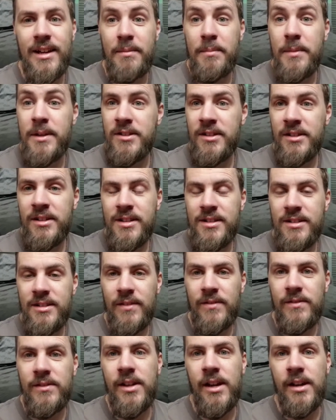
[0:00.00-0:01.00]
Means I can get
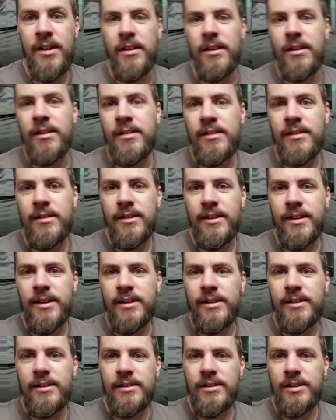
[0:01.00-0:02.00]
stuff done,
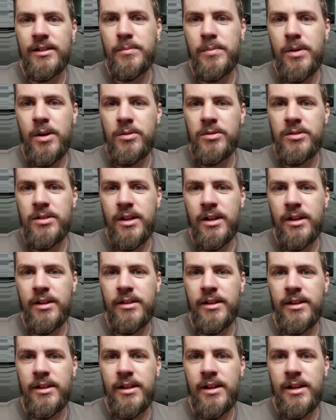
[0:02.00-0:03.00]
like this pulsar
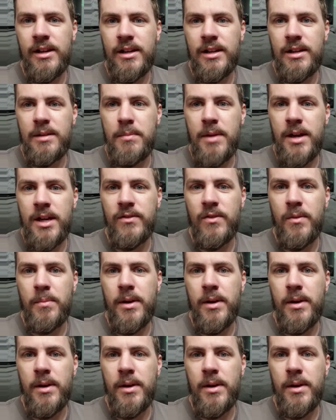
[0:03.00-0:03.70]
that a mate of a